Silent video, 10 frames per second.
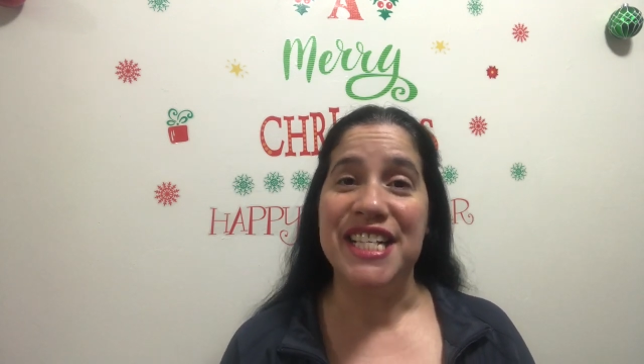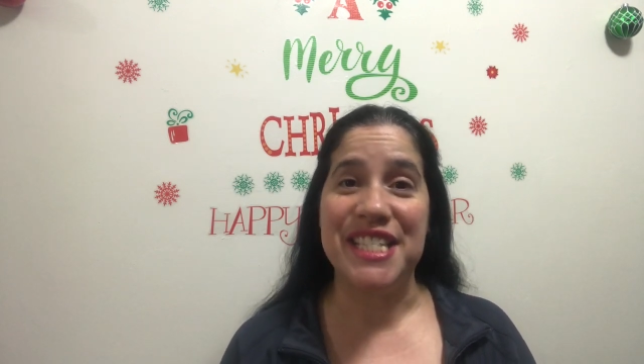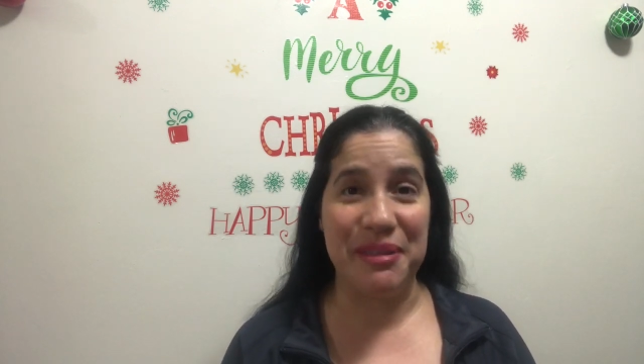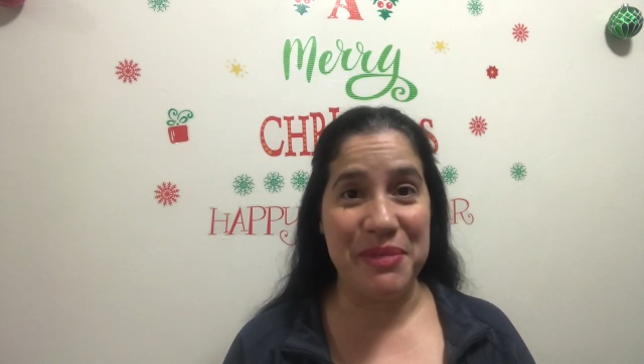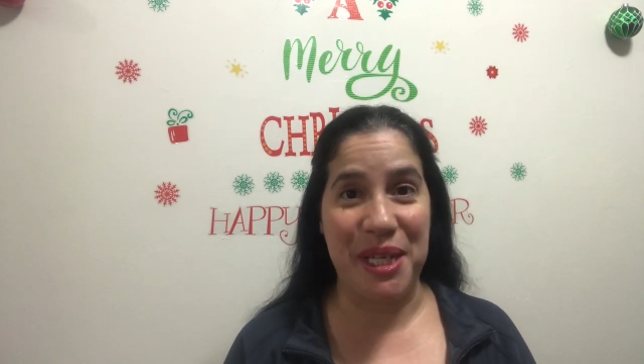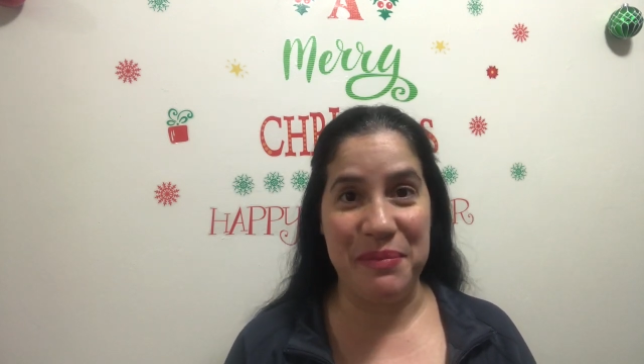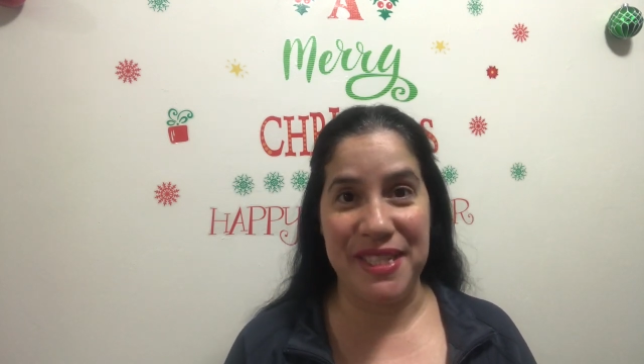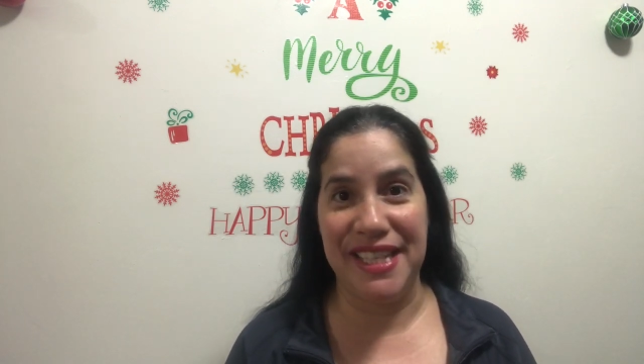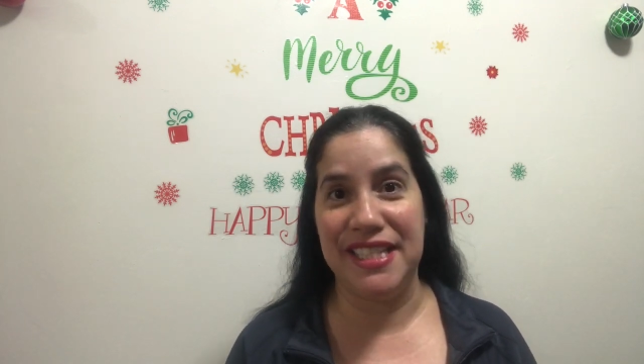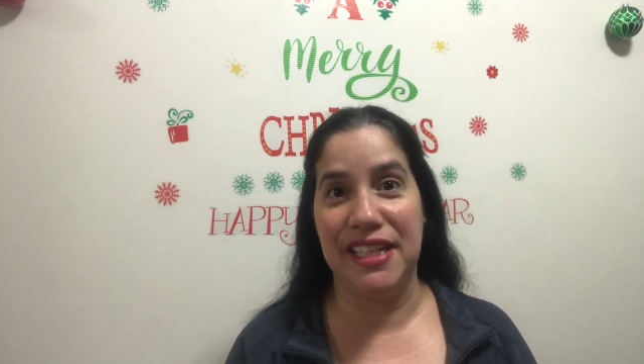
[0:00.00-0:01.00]
Sometimes
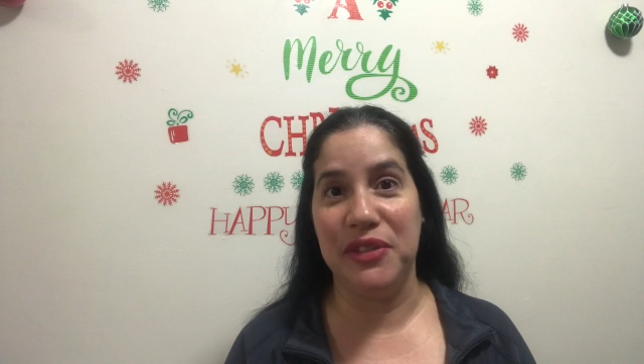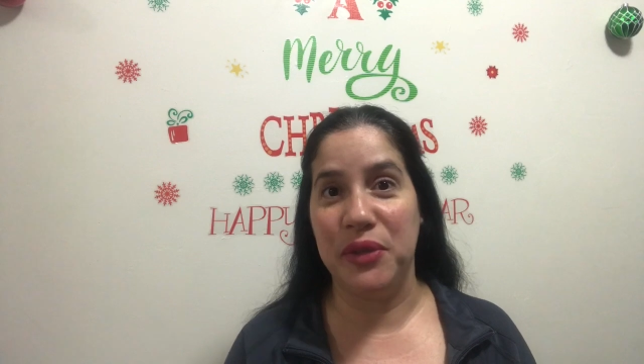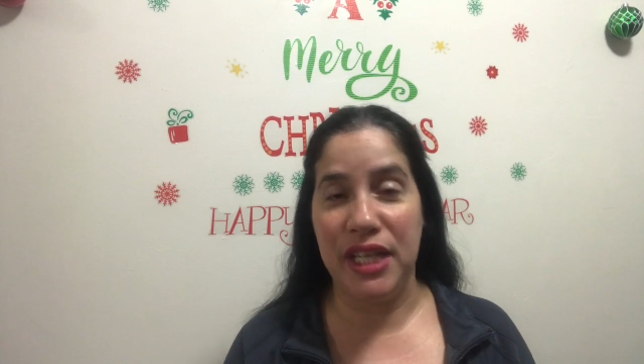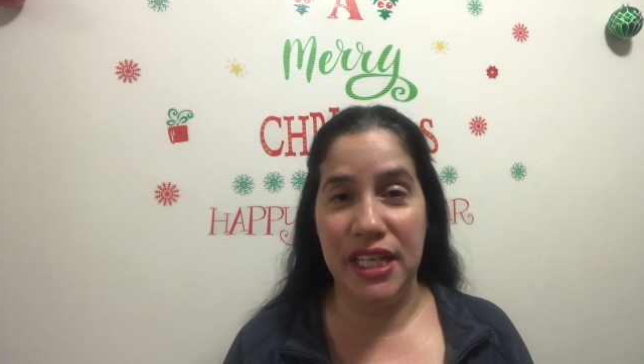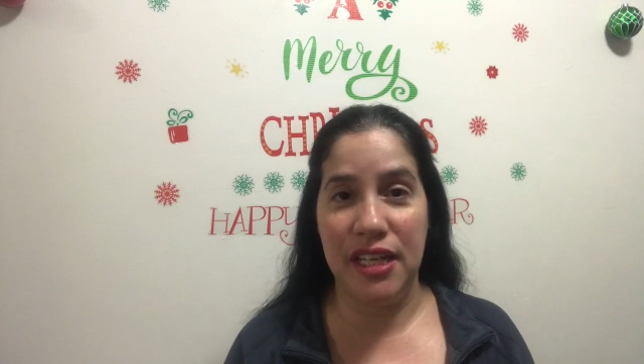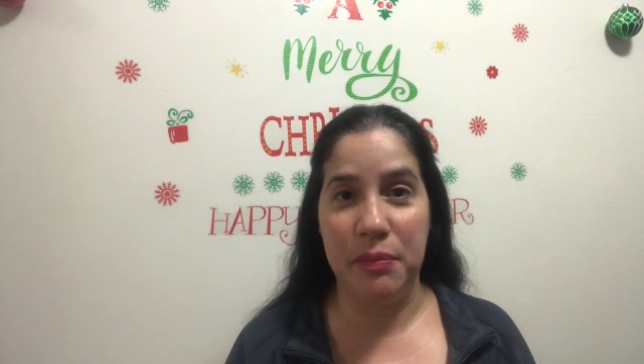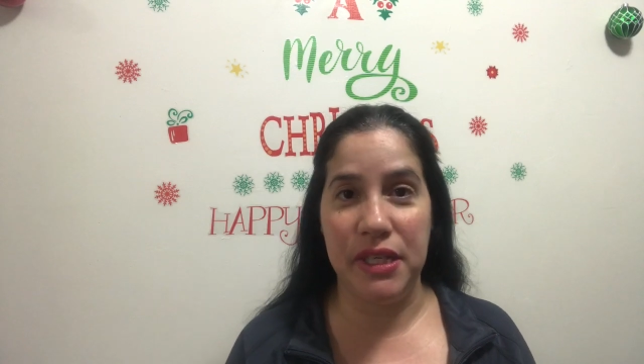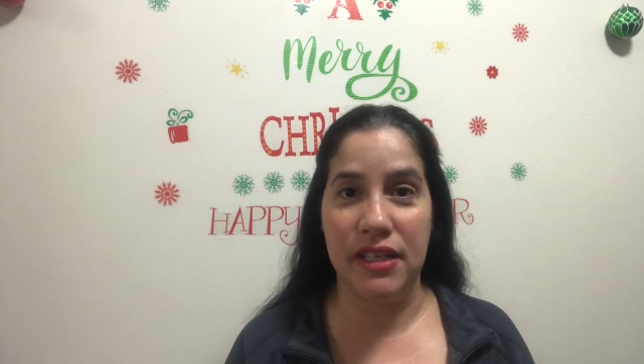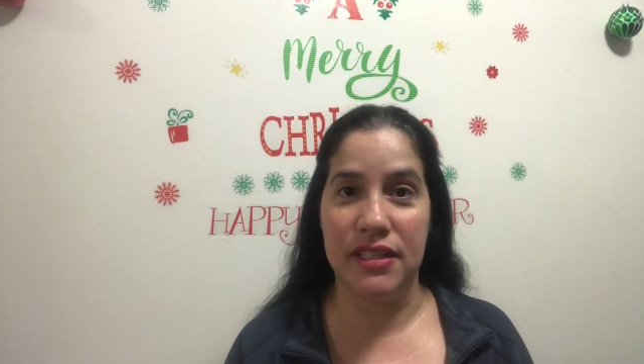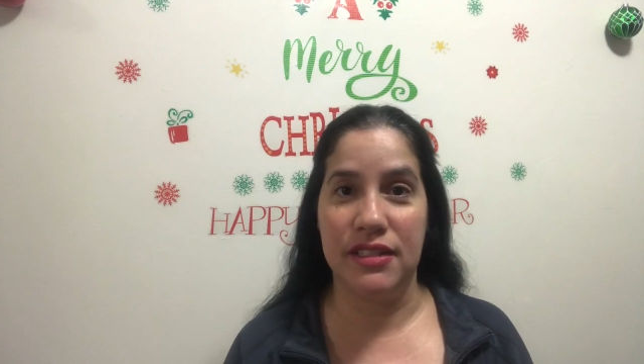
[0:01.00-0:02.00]
things get a little heated
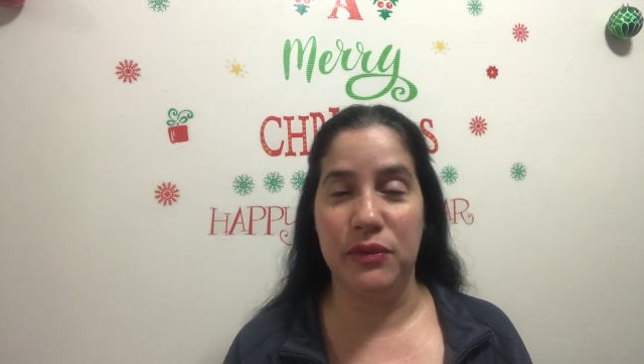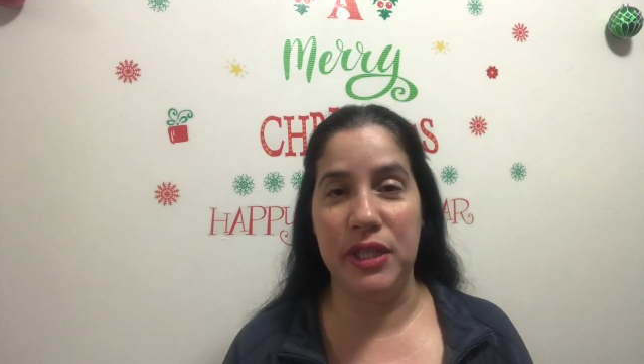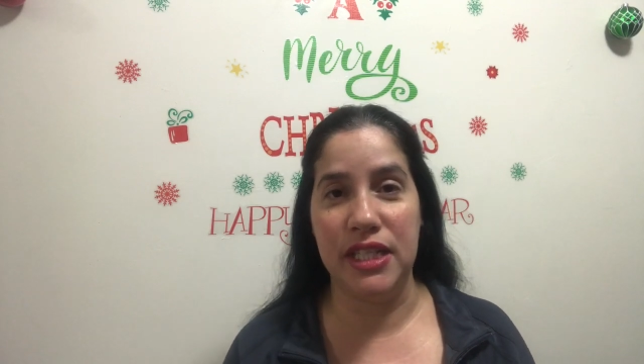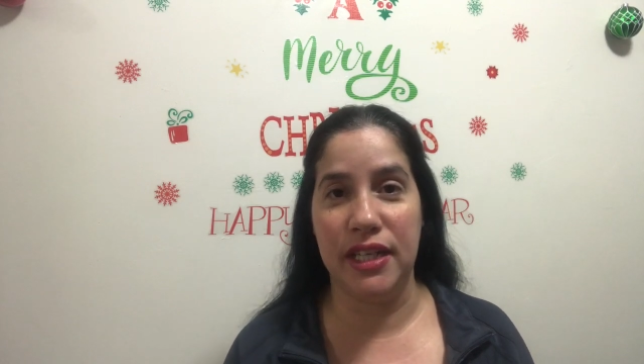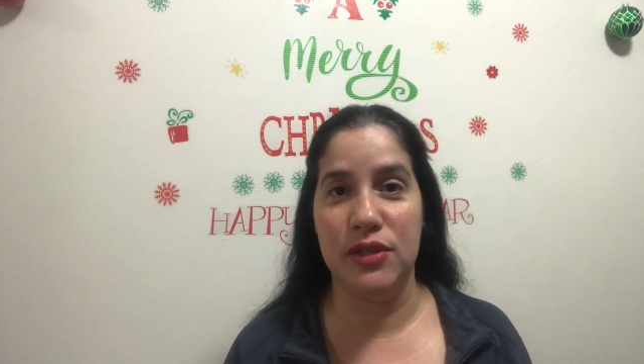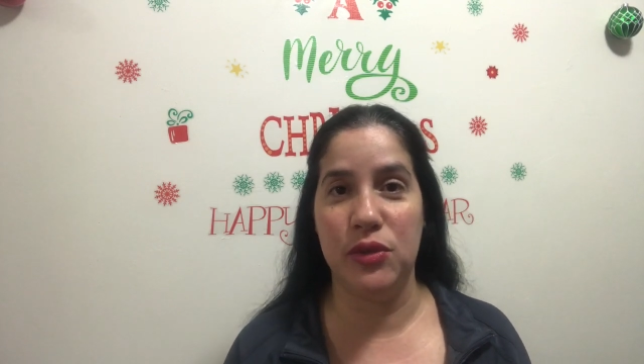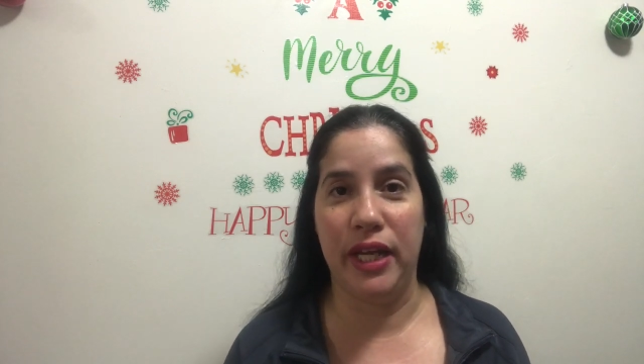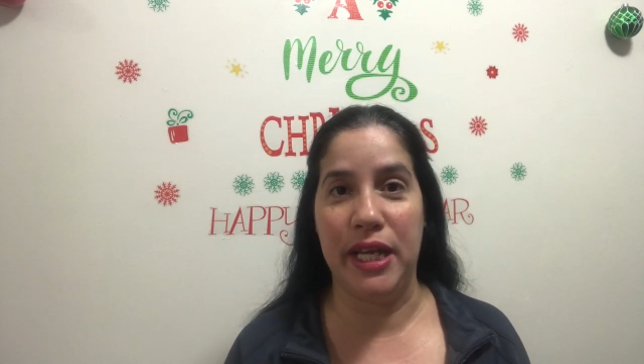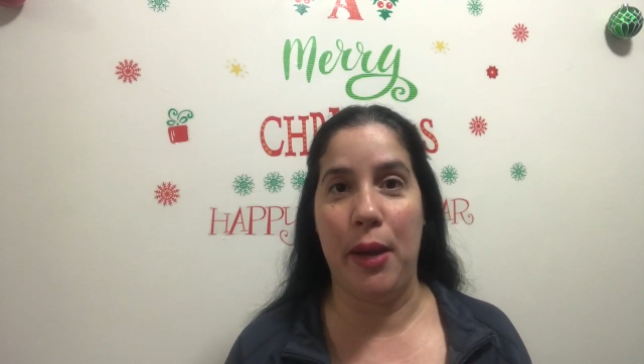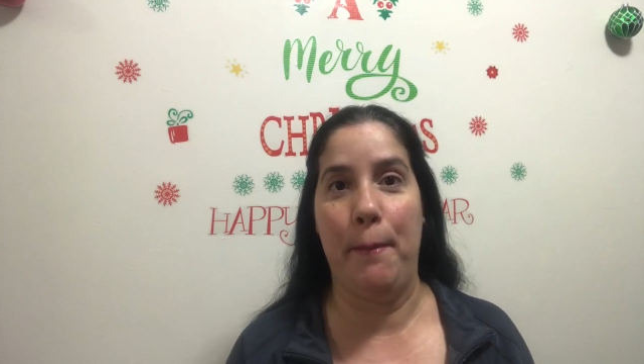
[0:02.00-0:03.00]
because we tend to
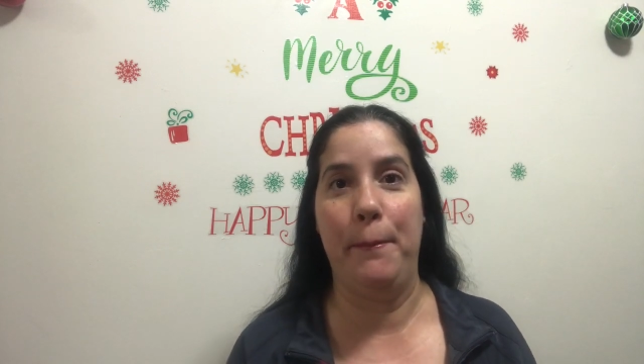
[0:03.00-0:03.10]
like